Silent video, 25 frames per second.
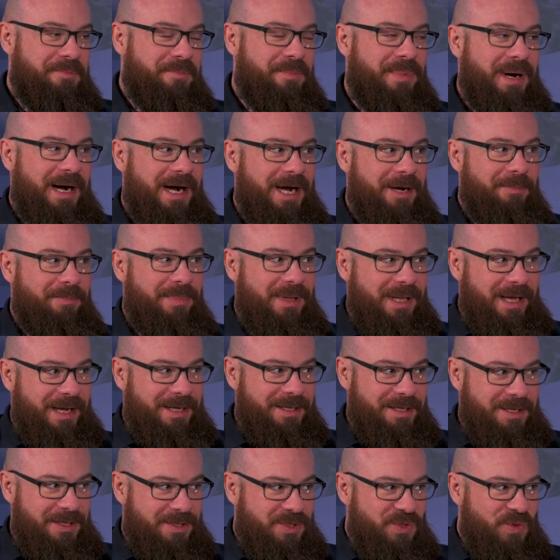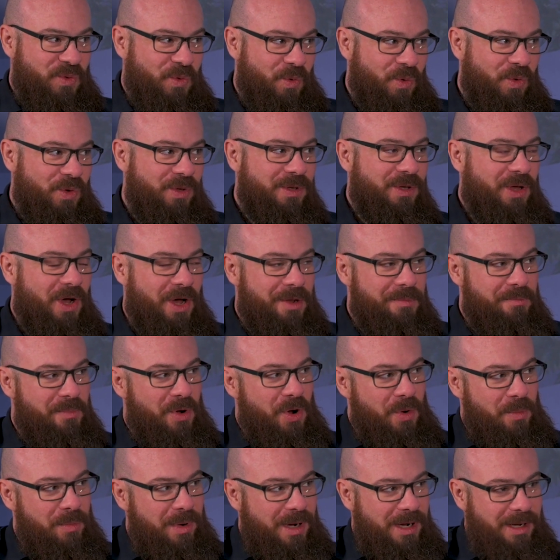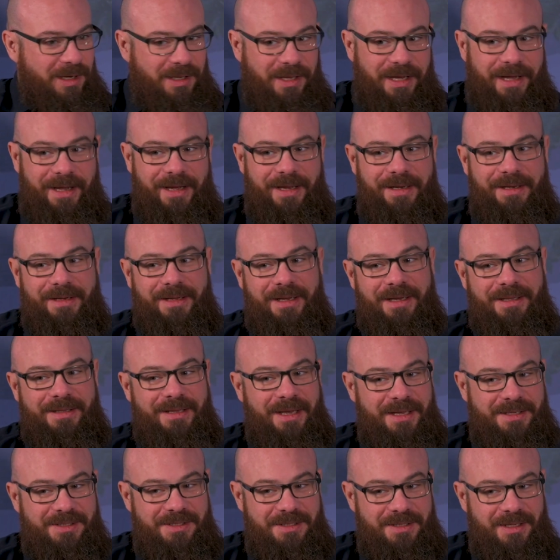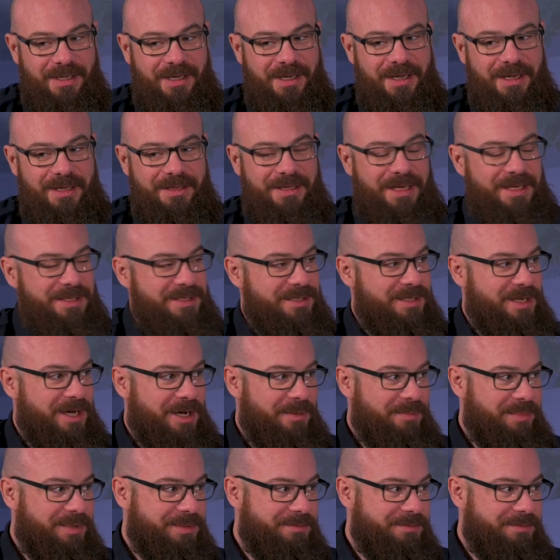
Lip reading: pipelining tool on mobile and desktop.